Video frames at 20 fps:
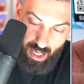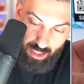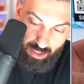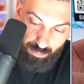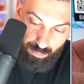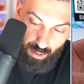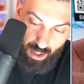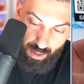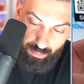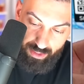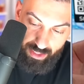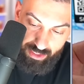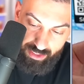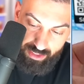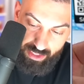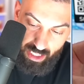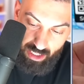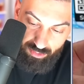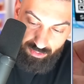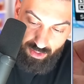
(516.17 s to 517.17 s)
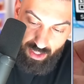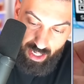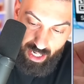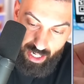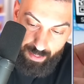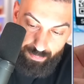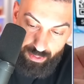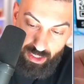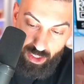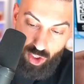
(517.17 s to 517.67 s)
It's probably a safe
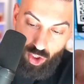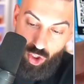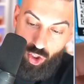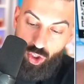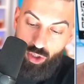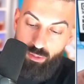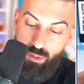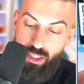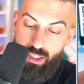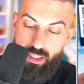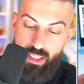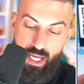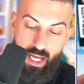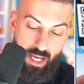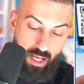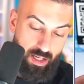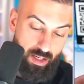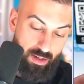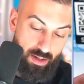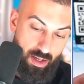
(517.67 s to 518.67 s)
nine, but it could be a ten.